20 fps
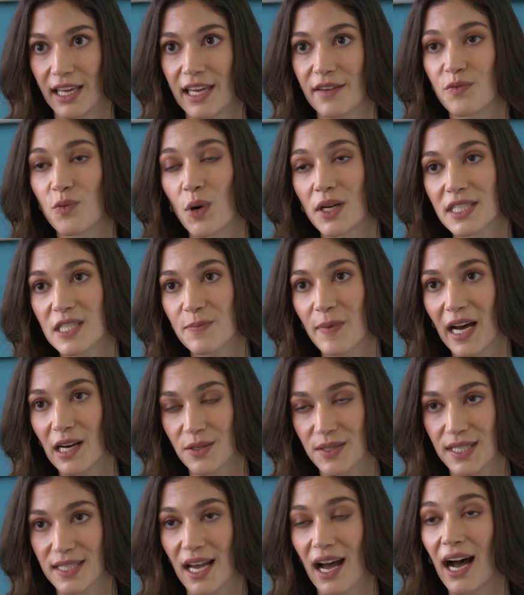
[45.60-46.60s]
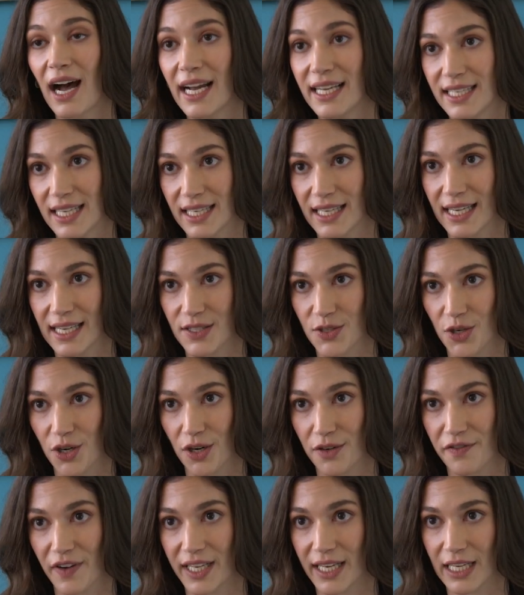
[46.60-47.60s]
if one spouse is hiding his or
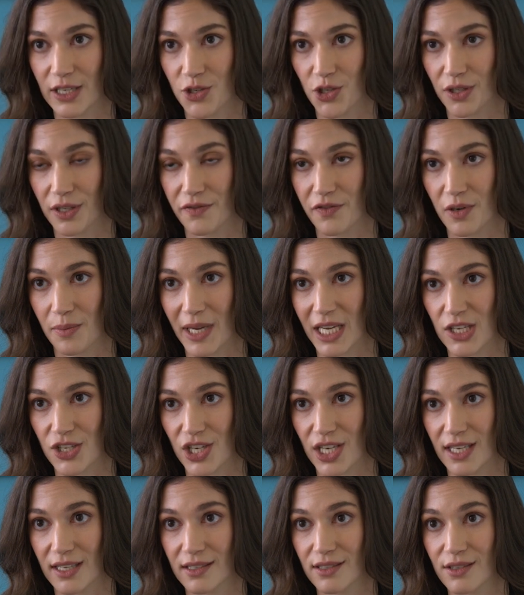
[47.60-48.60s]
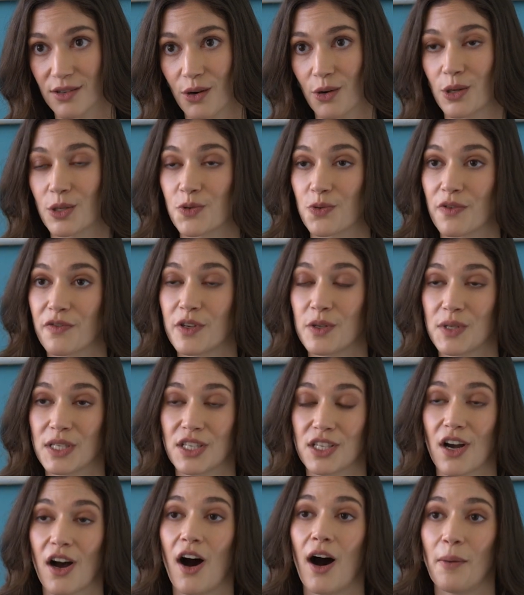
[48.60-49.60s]
her financial information or is refusing
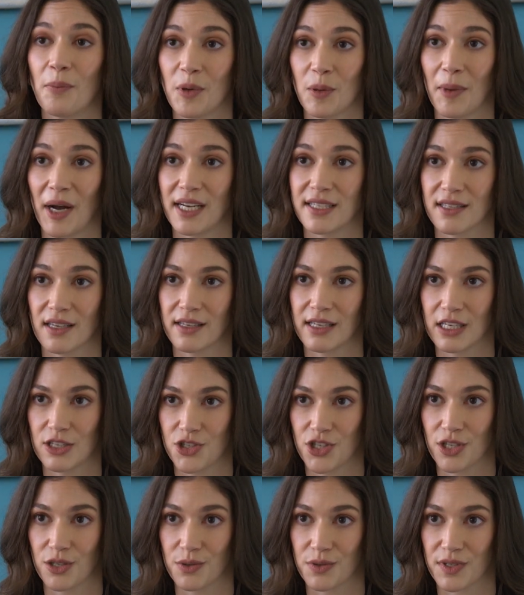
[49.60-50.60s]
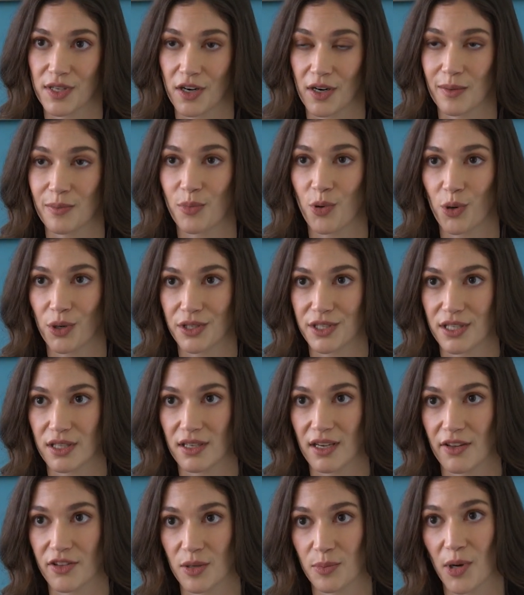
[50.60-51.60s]
to compromise on issues that are important to
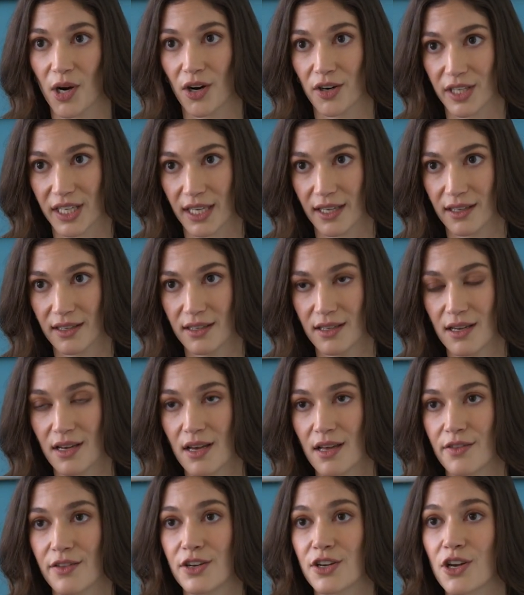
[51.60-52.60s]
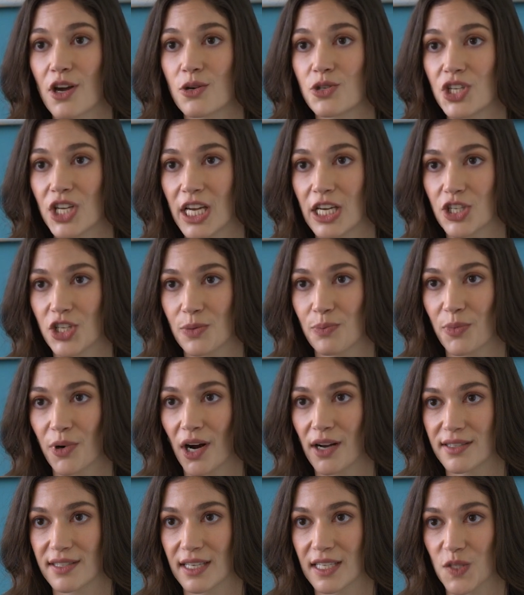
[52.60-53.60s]
the other party, the negotiation
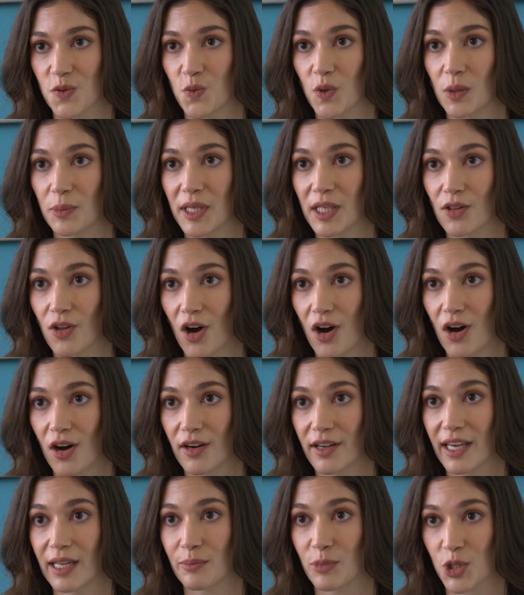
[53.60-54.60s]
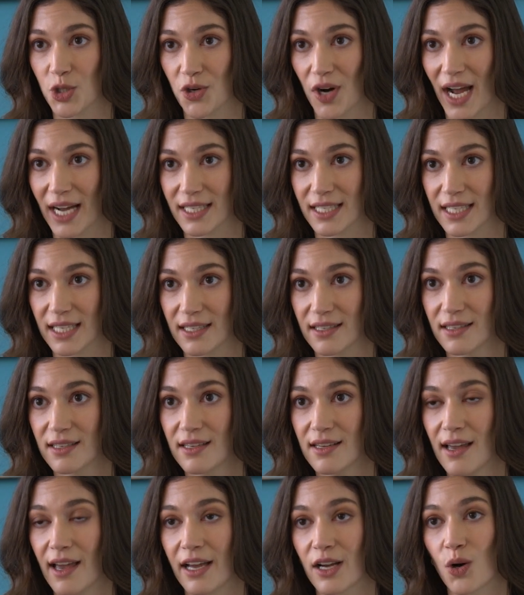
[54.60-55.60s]
process will be long and protracted,
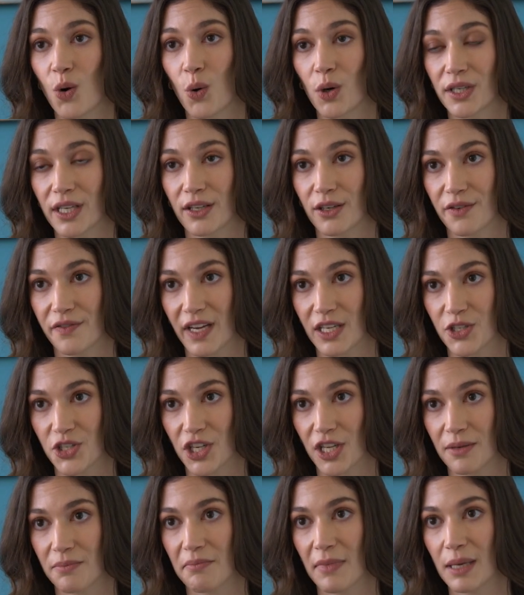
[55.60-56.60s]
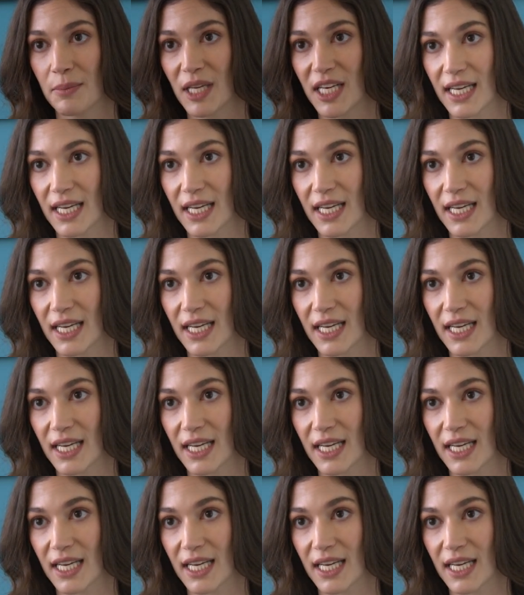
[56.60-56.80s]
and court intervention may be